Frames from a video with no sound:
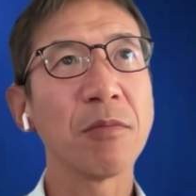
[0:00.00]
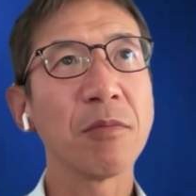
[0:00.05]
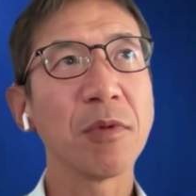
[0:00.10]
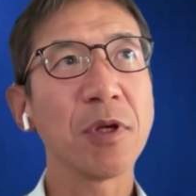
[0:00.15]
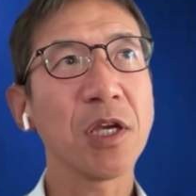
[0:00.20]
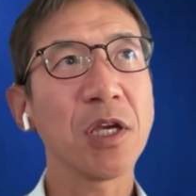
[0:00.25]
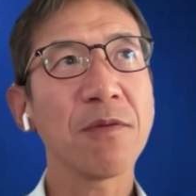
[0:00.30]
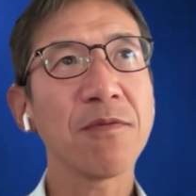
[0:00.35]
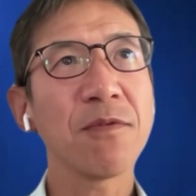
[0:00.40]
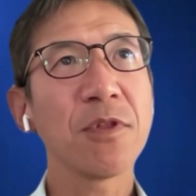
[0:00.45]

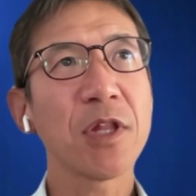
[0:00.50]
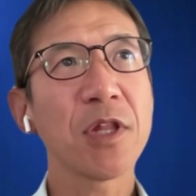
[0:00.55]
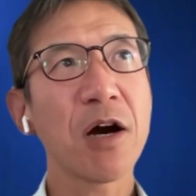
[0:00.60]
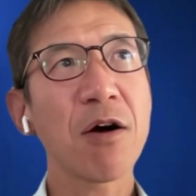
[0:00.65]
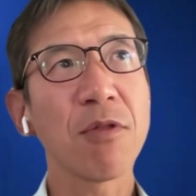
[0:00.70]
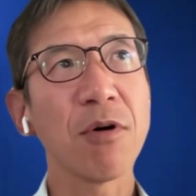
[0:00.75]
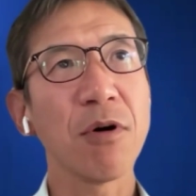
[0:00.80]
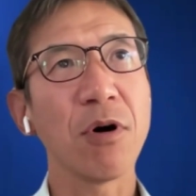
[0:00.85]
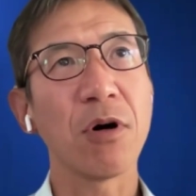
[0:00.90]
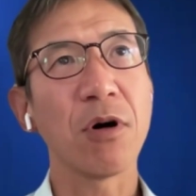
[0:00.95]
Even
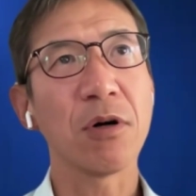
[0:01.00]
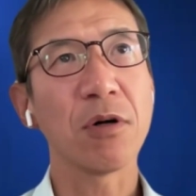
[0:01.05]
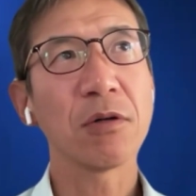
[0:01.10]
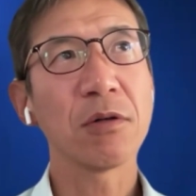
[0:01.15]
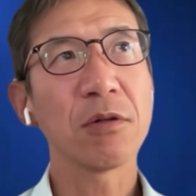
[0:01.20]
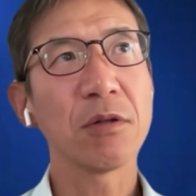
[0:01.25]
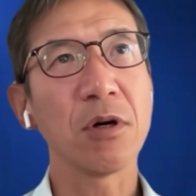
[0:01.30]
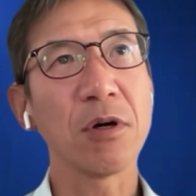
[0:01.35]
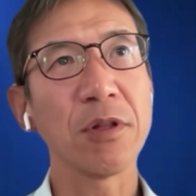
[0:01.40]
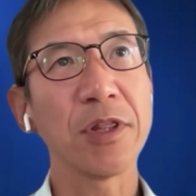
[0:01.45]
now, though,
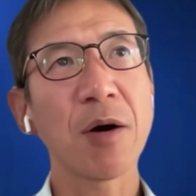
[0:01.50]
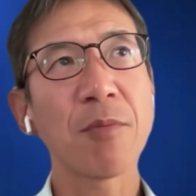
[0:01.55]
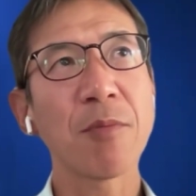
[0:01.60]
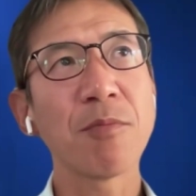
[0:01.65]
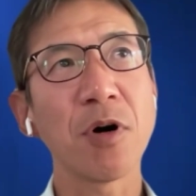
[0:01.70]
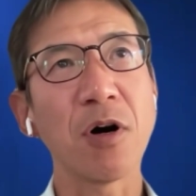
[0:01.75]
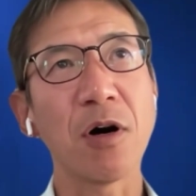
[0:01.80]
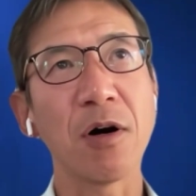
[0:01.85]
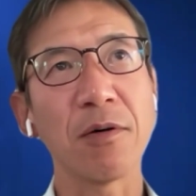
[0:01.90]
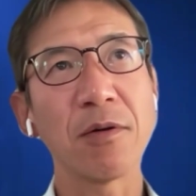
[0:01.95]

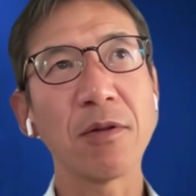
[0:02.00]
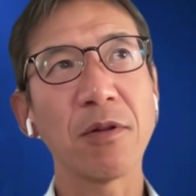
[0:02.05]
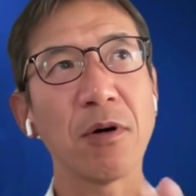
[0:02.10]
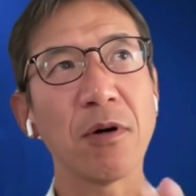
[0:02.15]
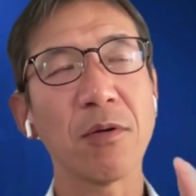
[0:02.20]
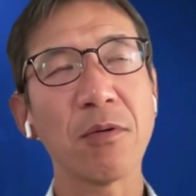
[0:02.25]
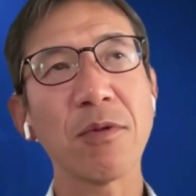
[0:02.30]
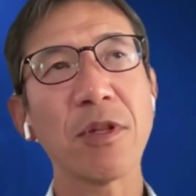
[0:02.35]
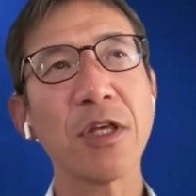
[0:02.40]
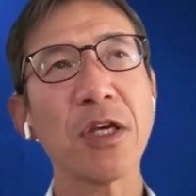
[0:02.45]

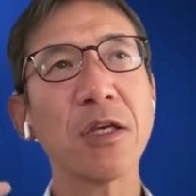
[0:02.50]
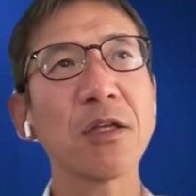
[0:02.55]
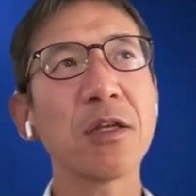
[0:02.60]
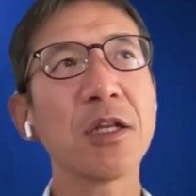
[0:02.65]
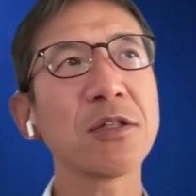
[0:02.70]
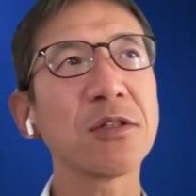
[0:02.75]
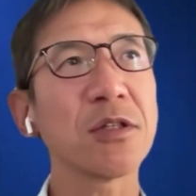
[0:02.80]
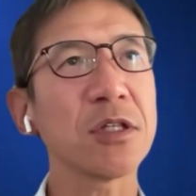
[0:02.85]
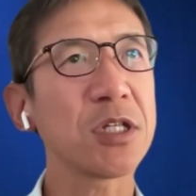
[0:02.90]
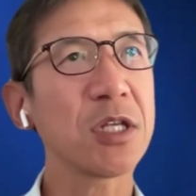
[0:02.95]
it
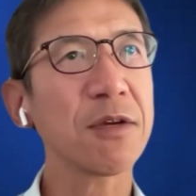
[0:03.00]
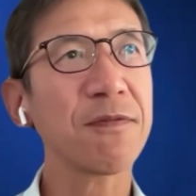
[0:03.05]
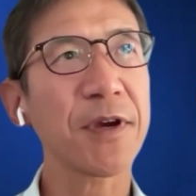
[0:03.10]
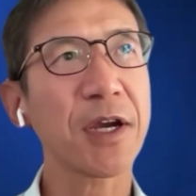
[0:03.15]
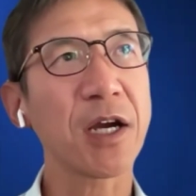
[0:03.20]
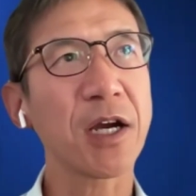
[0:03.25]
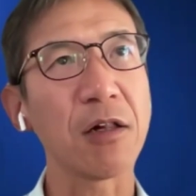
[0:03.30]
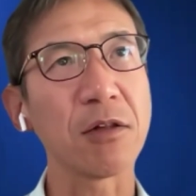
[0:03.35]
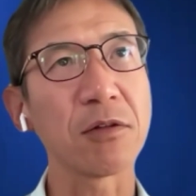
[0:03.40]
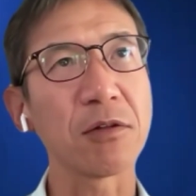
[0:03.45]
is
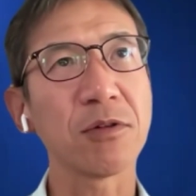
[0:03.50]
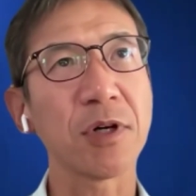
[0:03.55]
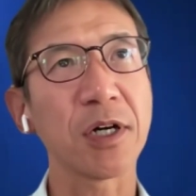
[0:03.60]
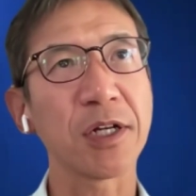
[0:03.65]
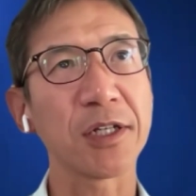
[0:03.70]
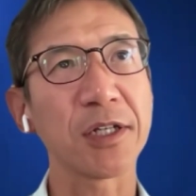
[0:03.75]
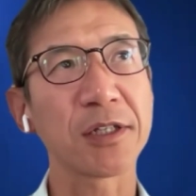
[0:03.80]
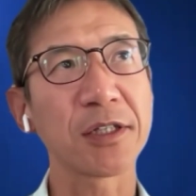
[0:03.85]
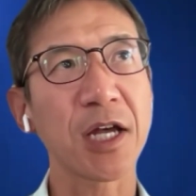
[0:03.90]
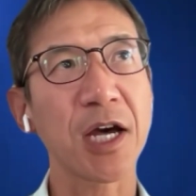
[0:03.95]
difficult to
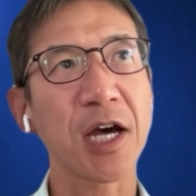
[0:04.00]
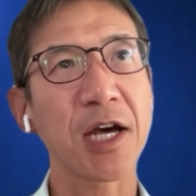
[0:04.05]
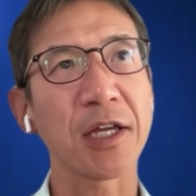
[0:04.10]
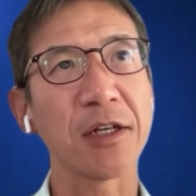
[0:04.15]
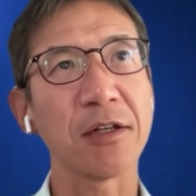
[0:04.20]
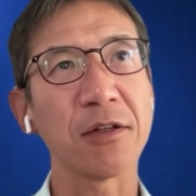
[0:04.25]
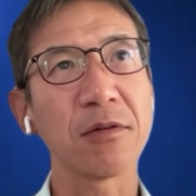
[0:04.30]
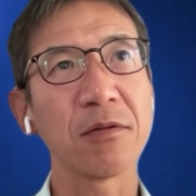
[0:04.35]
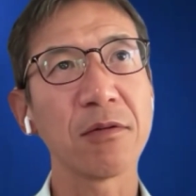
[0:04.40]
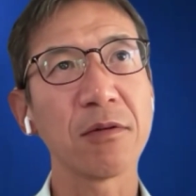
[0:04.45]

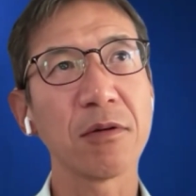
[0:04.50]
understand,